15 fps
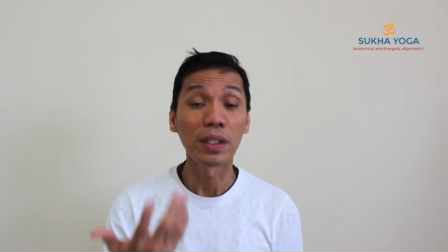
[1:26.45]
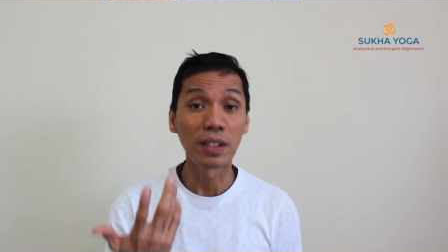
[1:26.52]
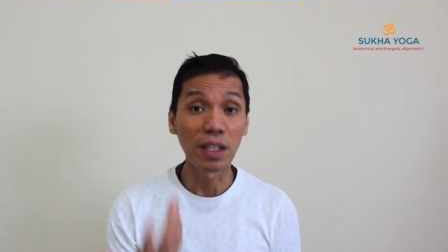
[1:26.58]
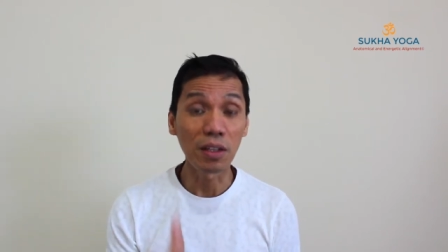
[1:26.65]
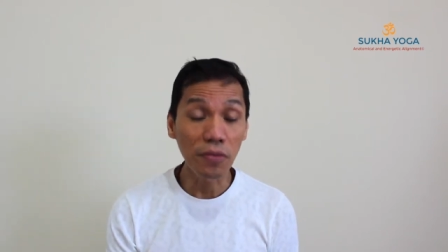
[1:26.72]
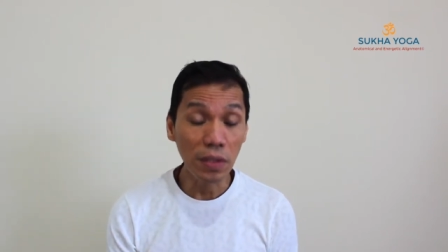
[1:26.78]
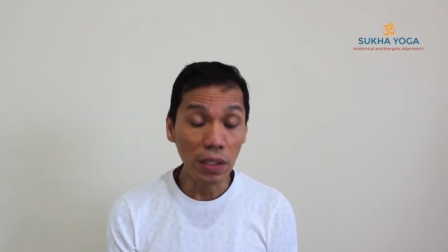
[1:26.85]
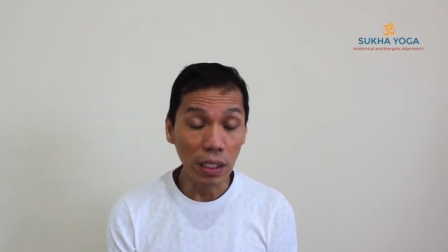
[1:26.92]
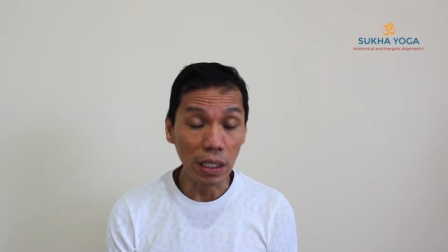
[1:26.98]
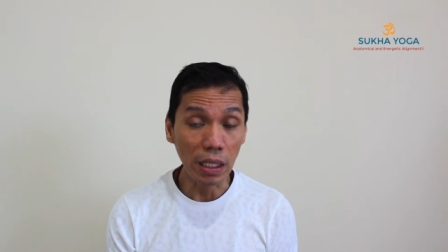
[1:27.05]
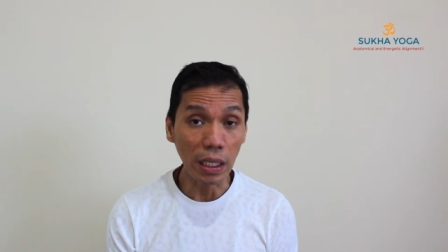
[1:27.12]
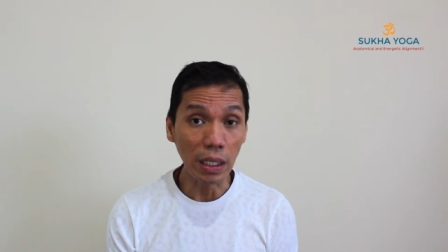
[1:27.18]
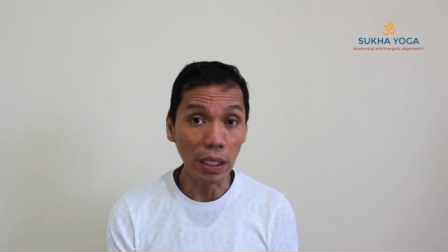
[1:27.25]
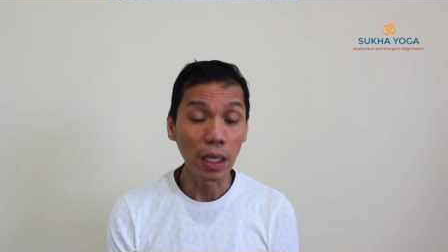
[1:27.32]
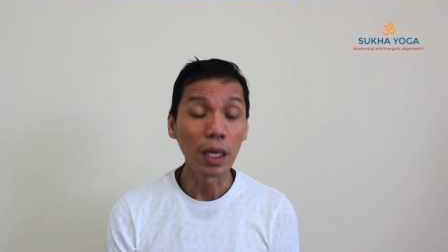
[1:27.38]

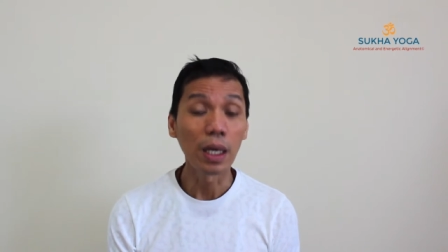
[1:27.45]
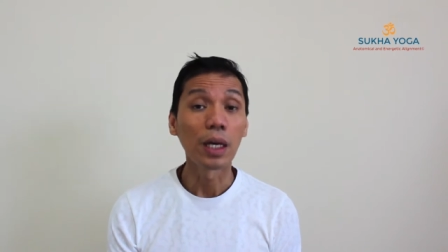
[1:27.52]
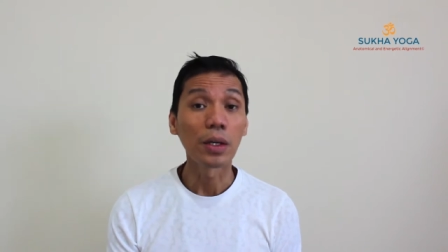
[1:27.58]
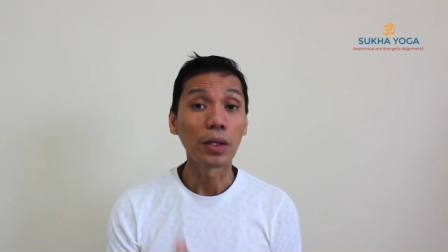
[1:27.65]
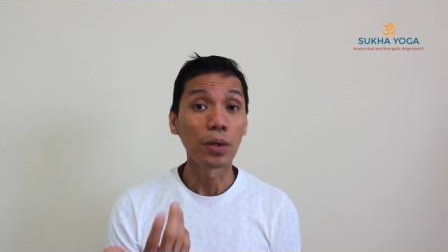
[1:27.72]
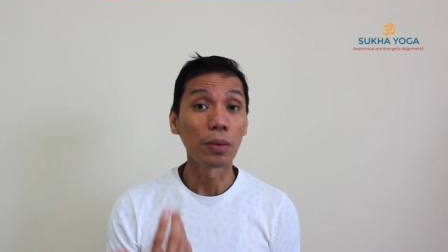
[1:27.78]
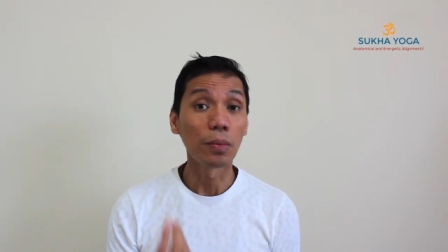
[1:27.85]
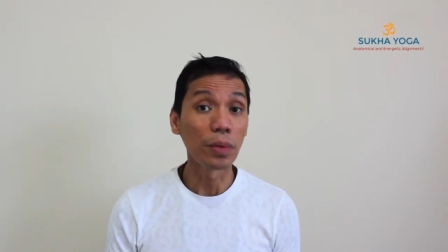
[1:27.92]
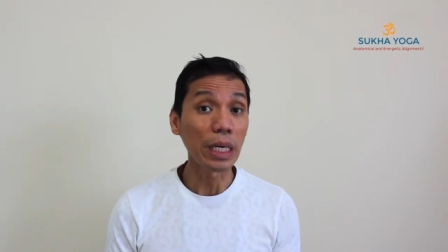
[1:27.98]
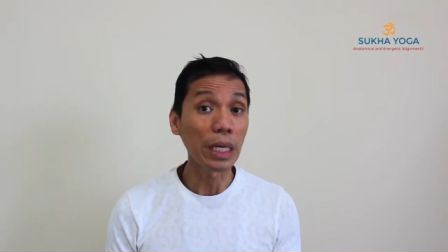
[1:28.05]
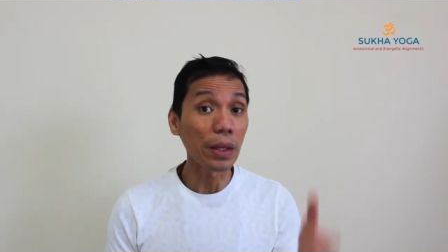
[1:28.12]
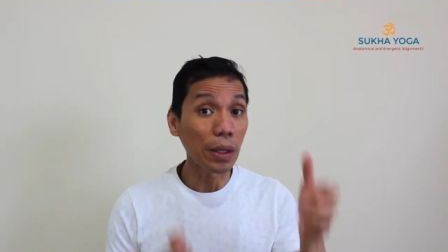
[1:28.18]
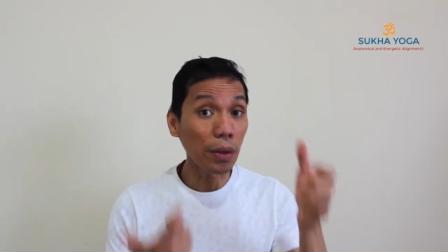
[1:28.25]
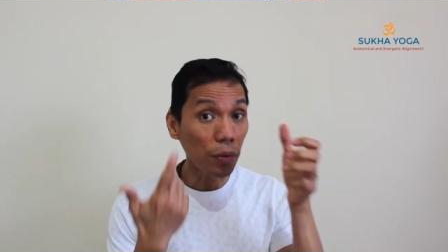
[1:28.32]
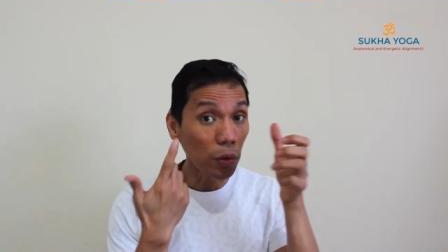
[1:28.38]
Definitely, you're
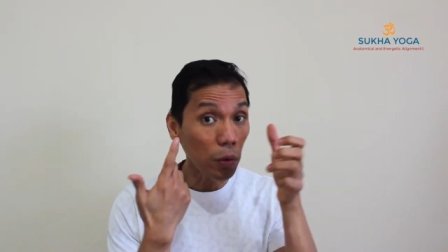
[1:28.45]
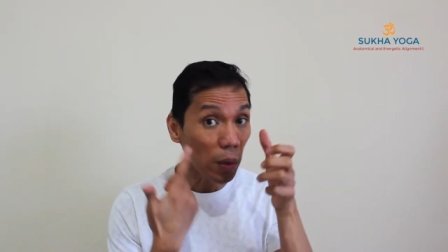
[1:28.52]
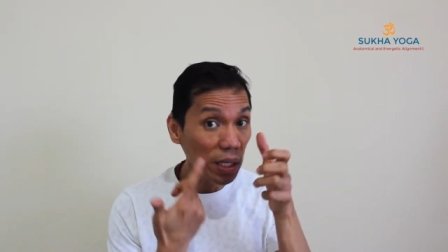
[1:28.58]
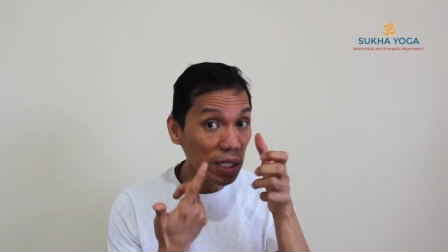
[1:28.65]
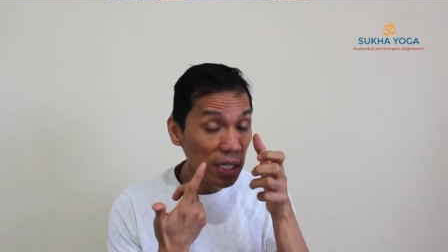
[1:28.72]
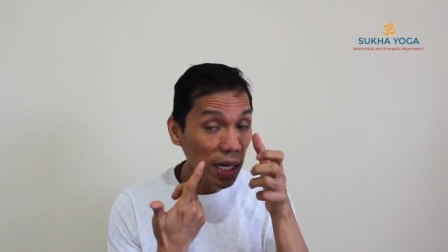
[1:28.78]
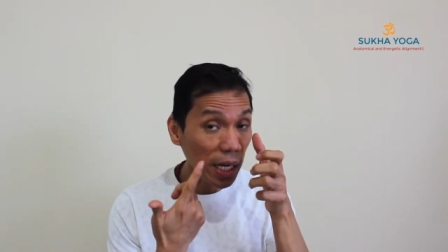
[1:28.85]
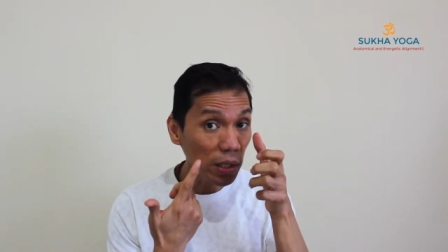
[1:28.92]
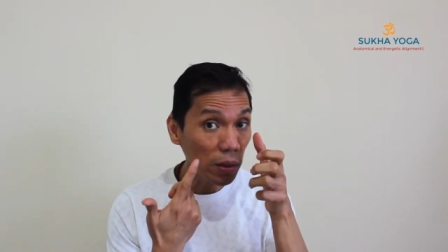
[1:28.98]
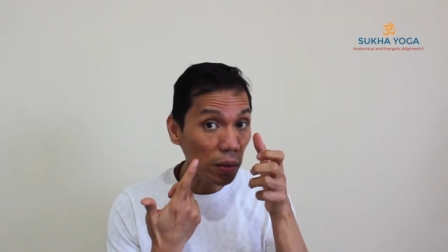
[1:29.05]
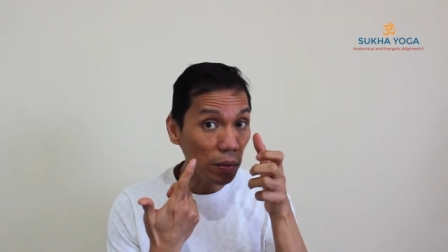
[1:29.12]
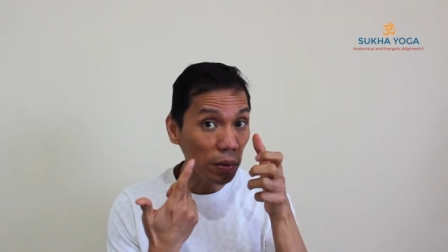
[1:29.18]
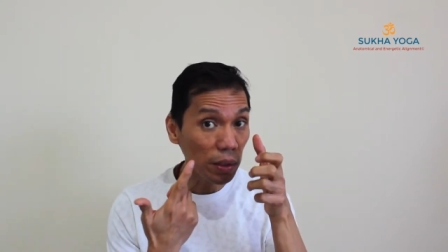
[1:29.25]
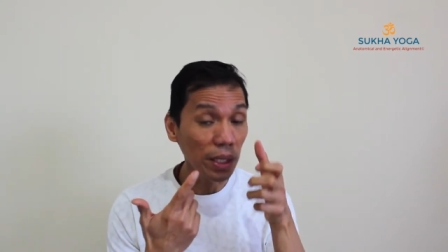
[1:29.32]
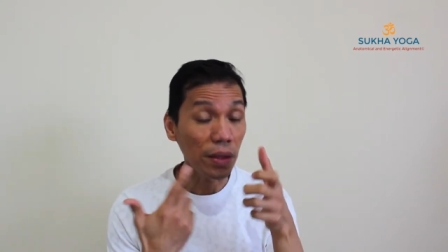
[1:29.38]
breathing through one side
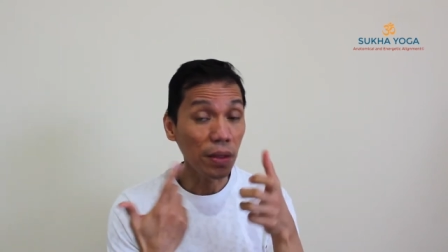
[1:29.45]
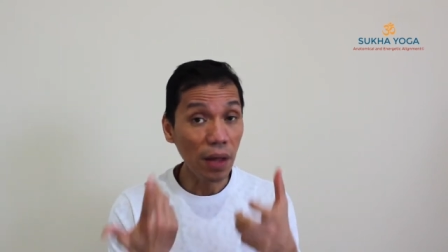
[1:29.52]
only,